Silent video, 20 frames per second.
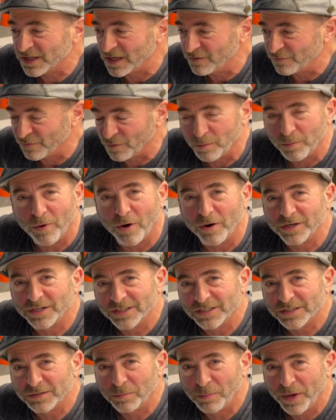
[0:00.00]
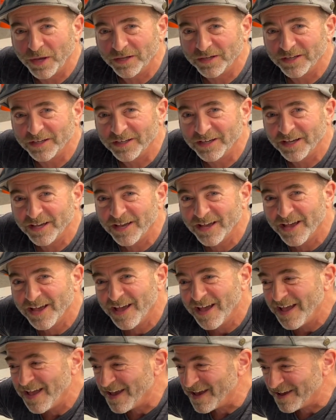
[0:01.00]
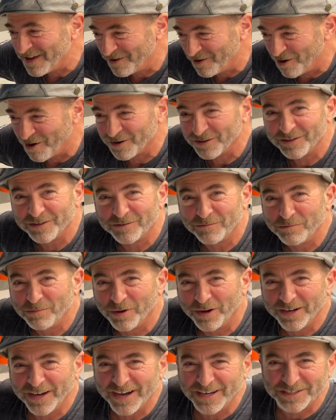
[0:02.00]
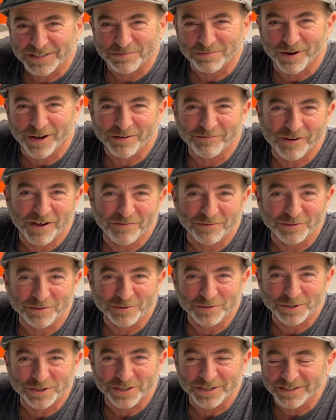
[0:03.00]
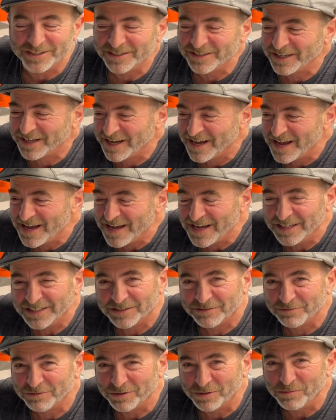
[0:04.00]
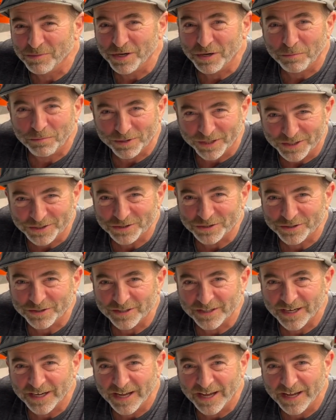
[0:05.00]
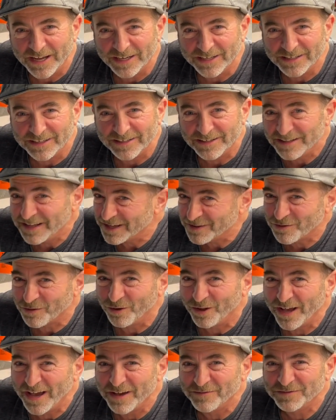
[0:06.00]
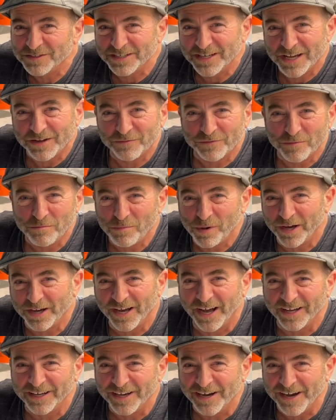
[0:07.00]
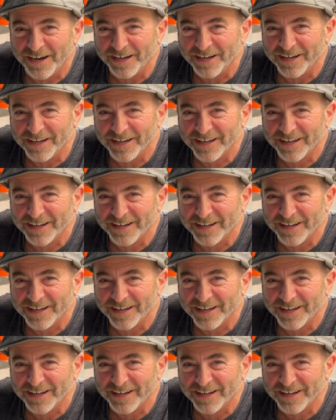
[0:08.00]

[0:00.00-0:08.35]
and for participating in our little Bugeye Sprite revolution. It's really been a pleasure, and that's all I have today from Bugeye Guy.